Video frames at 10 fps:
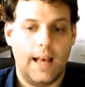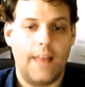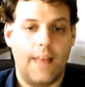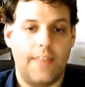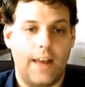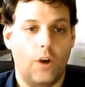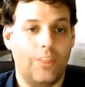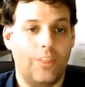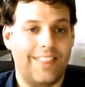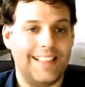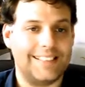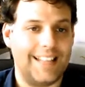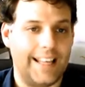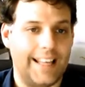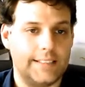And then on this
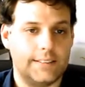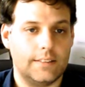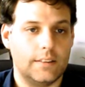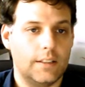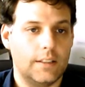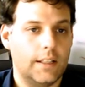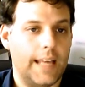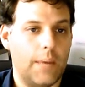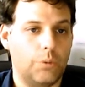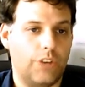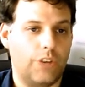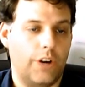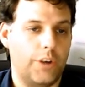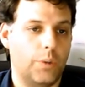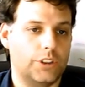list, it will tell
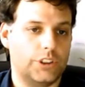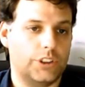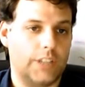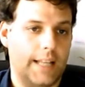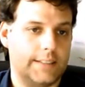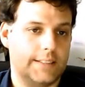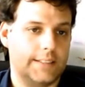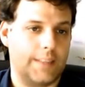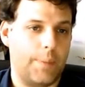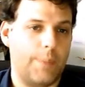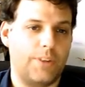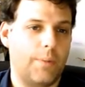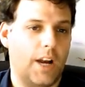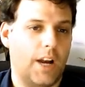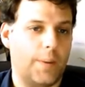you what to select. So it'll say BBC
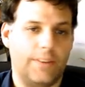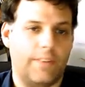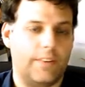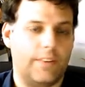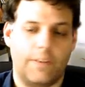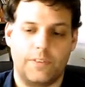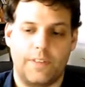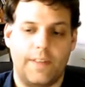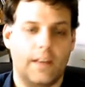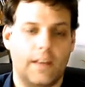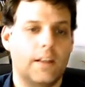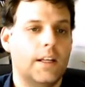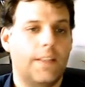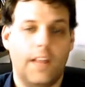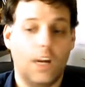microbit something, something, something.
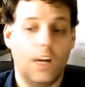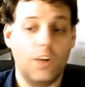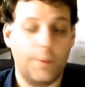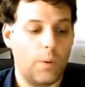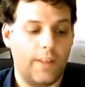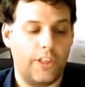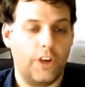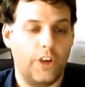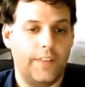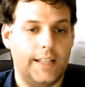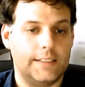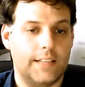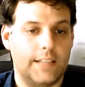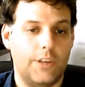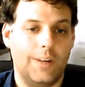There'll only be one thing on the list,
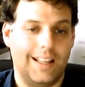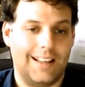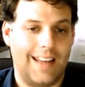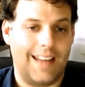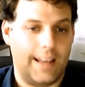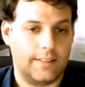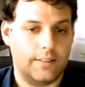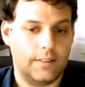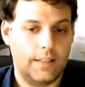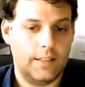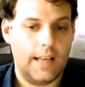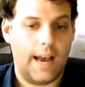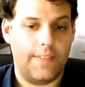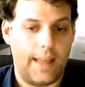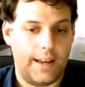and you click connect.
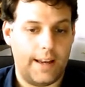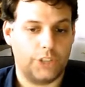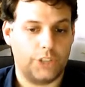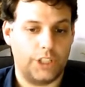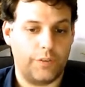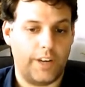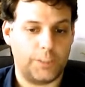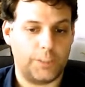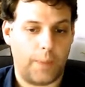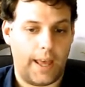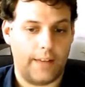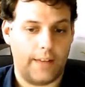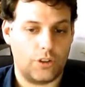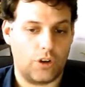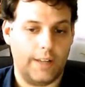And then it will say device paired,
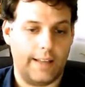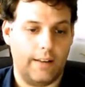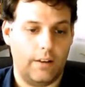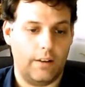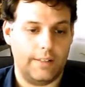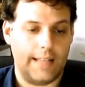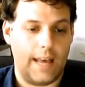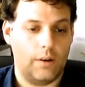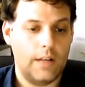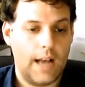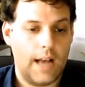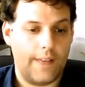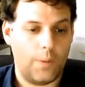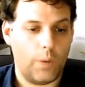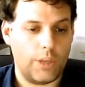try downloading now. And
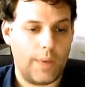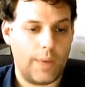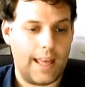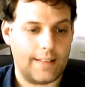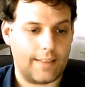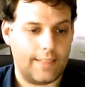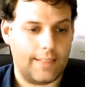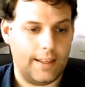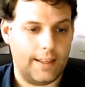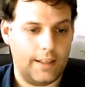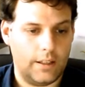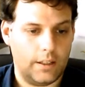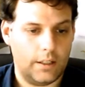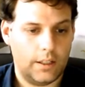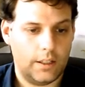then when you hit
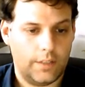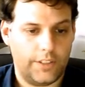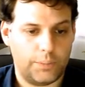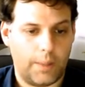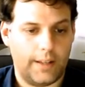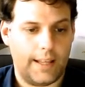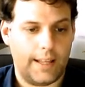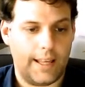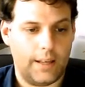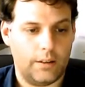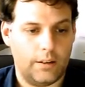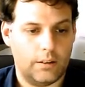this button here,